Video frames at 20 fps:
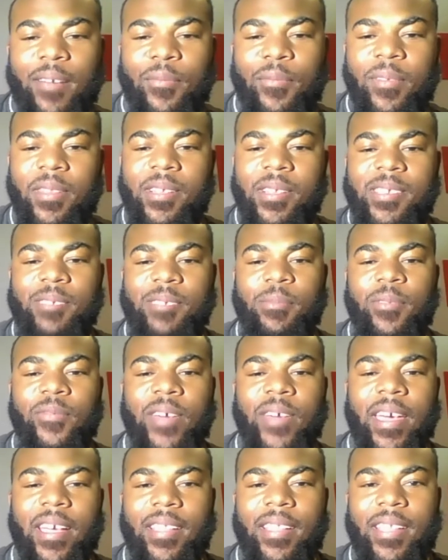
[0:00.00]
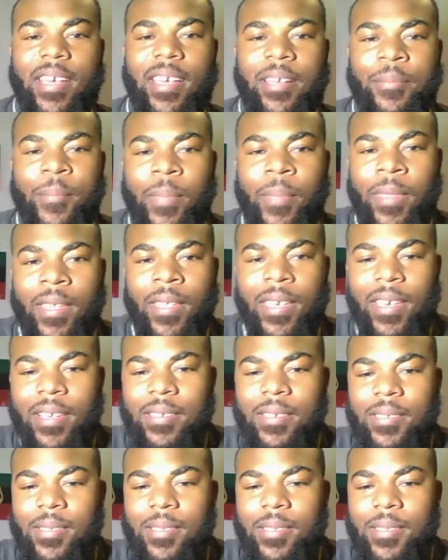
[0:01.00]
for the simple fact that he's